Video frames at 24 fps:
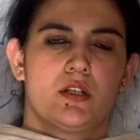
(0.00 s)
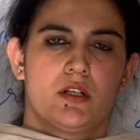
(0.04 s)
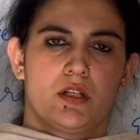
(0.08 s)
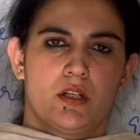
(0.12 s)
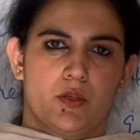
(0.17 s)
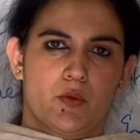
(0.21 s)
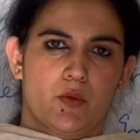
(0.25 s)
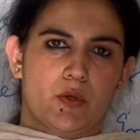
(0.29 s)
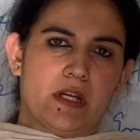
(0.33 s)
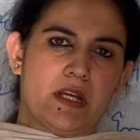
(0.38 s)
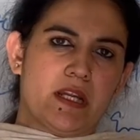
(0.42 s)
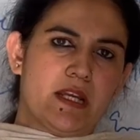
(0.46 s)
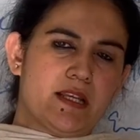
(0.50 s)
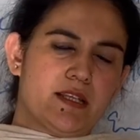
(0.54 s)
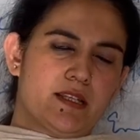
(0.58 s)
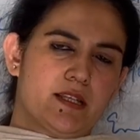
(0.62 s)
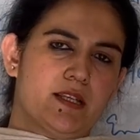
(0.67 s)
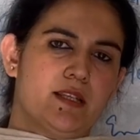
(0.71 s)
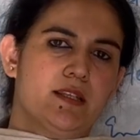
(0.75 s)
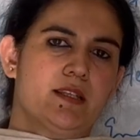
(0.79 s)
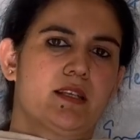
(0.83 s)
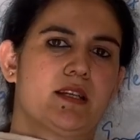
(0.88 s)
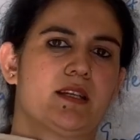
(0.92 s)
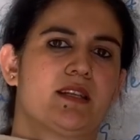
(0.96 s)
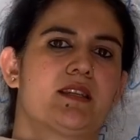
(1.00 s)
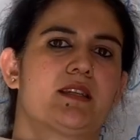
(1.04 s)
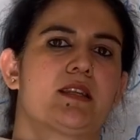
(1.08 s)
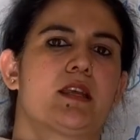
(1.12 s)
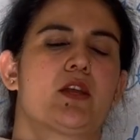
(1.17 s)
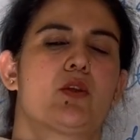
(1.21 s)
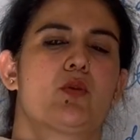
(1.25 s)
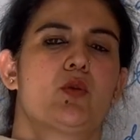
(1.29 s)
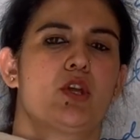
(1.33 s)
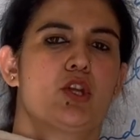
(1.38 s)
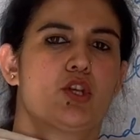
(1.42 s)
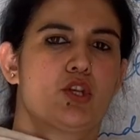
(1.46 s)
releases its
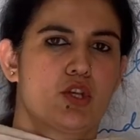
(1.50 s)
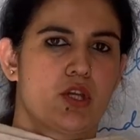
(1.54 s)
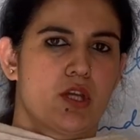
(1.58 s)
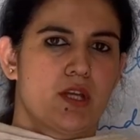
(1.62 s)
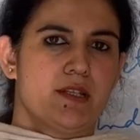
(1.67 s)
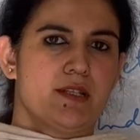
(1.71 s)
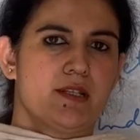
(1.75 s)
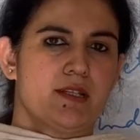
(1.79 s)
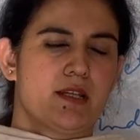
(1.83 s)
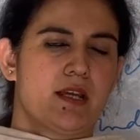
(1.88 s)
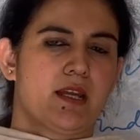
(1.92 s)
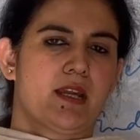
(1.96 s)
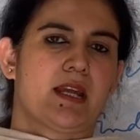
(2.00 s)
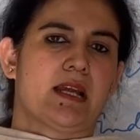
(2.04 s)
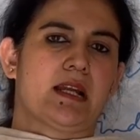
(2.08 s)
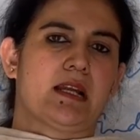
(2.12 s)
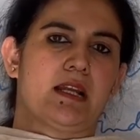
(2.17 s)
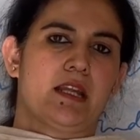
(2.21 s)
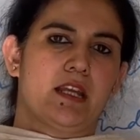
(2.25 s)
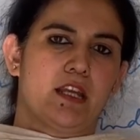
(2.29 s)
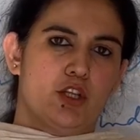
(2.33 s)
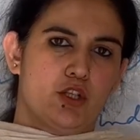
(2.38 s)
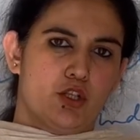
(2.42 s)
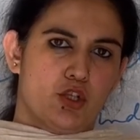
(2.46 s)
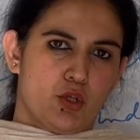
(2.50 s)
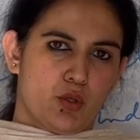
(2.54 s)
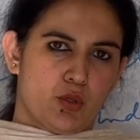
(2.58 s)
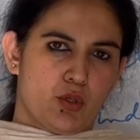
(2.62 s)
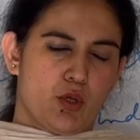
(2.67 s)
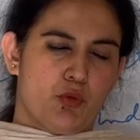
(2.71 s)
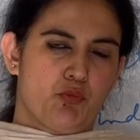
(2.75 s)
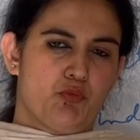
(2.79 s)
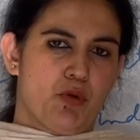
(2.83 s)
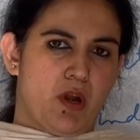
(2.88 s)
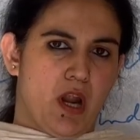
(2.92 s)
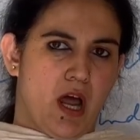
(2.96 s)
secretions directly into
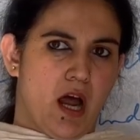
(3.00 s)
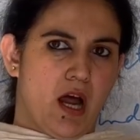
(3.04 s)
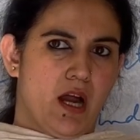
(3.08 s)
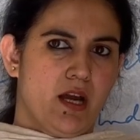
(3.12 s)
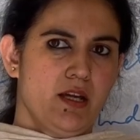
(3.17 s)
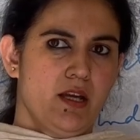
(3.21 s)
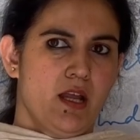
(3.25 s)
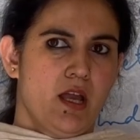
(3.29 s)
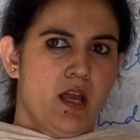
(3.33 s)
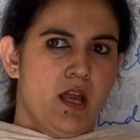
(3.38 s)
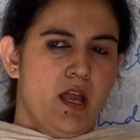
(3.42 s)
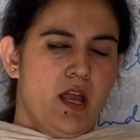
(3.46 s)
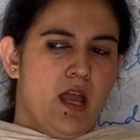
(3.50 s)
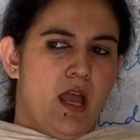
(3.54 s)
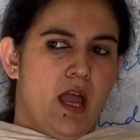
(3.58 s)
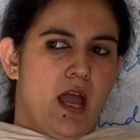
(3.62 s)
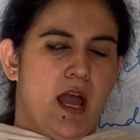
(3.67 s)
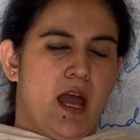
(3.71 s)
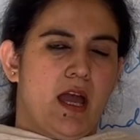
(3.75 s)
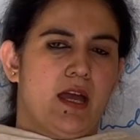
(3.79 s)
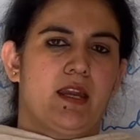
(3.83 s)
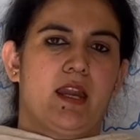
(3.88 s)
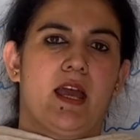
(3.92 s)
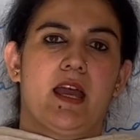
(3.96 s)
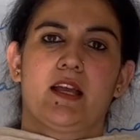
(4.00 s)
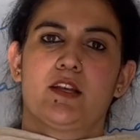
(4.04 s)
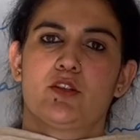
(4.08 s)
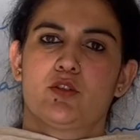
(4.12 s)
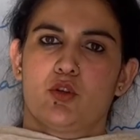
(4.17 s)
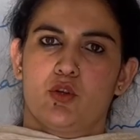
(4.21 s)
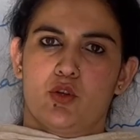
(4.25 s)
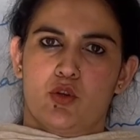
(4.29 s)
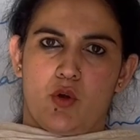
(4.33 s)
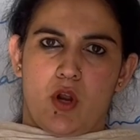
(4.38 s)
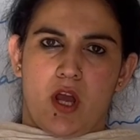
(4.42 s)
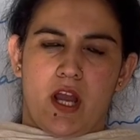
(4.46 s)
the blood, and
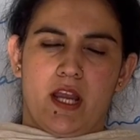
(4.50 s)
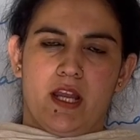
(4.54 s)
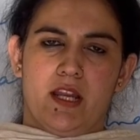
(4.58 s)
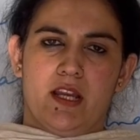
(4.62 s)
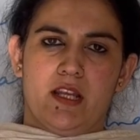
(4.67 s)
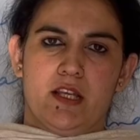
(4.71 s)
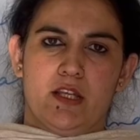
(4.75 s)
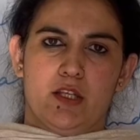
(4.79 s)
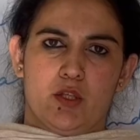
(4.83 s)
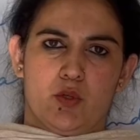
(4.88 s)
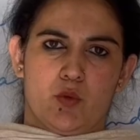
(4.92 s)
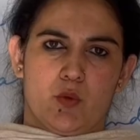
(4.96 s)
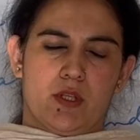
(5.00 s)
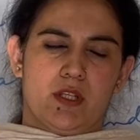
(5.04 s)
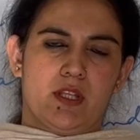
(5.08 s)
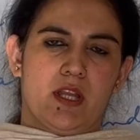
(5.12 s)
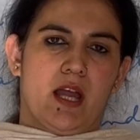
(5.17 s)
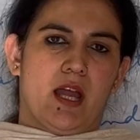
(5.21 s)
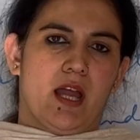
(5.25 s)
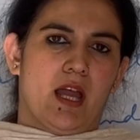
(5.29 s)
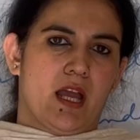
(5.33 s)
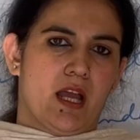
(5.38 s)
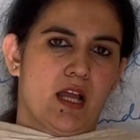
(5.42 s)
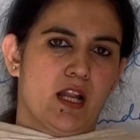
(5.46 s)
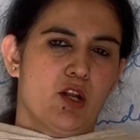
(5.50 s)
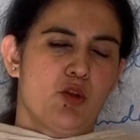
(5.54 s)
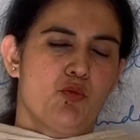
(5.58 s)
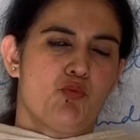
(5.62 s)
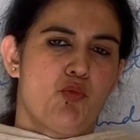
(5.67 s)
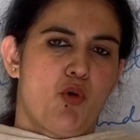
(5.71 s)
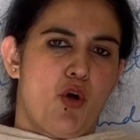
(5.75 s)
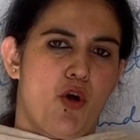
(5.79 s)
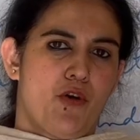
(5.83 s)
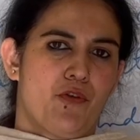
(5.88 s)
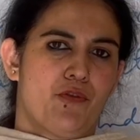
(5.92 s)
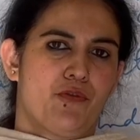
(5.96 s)
exocrine is with the
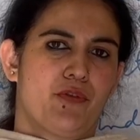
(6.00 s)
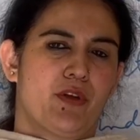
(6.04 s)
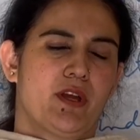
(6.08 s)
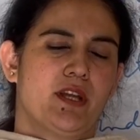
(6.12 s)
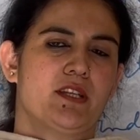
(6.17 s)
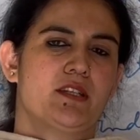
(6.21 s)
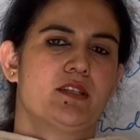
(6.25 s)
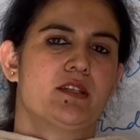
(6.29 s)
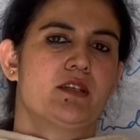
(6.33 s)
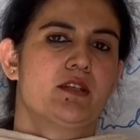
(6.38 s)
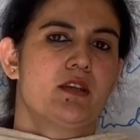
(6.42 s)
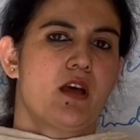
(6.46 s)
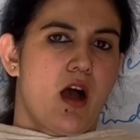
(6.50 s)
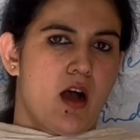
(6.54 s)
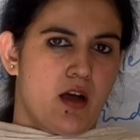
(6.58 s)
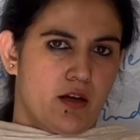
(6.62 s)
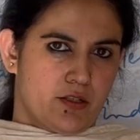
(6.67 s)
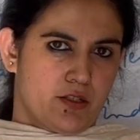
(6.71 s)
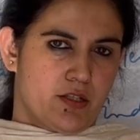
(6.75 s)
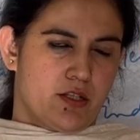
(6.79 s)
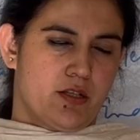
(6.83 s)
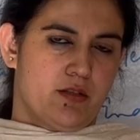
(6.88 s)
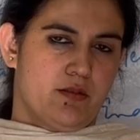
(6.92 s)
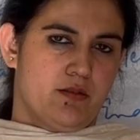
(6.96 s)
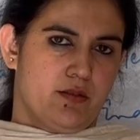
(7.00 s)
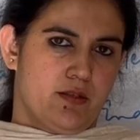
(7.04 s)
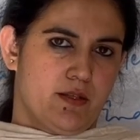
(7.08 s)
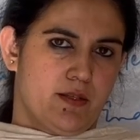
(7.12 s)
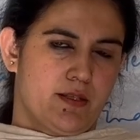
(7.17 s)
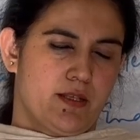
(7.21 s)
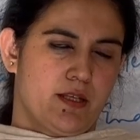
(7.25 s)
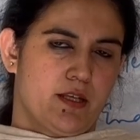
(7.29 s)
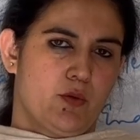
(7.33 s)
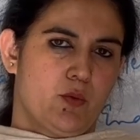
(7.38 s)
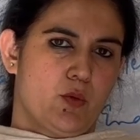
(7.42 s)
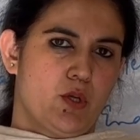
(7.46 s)
help of a duct. The
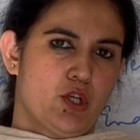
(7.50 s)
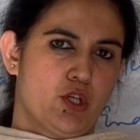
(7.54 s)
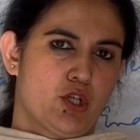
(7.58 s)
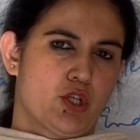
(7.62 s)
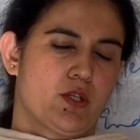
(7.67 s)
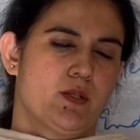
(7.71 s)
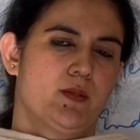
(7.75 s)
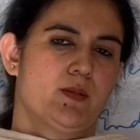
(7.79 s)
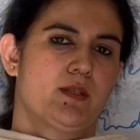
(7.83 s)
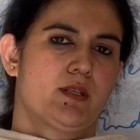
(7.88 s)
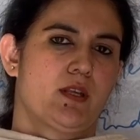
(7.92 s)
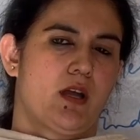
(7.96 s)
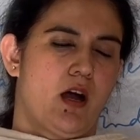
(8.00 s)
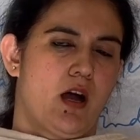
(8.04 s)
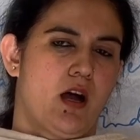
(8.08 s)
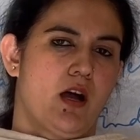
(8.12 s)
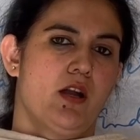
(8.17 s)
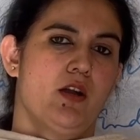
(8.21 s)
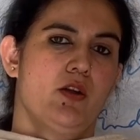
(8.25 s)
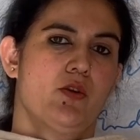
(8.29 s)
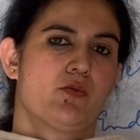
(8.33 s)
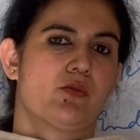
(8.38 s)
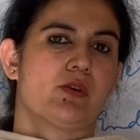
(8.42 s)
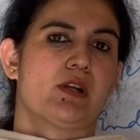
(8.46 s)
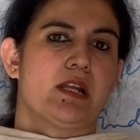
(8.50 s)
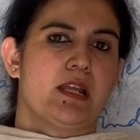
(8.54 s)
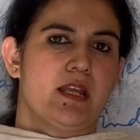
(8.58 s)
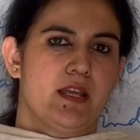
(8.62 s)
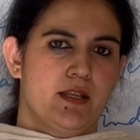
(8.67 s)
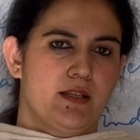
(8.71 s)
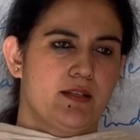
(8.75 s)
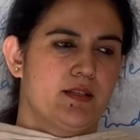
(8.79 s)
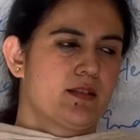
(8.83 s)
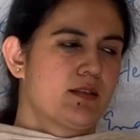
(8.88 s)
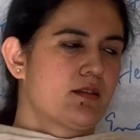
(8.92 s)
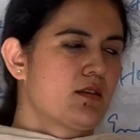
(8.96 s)
secretions are
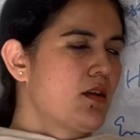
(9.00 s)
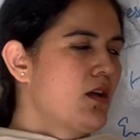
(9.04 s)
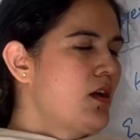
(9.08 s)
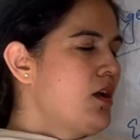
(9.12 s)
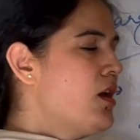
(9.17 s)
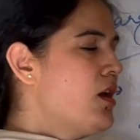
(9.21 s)
released.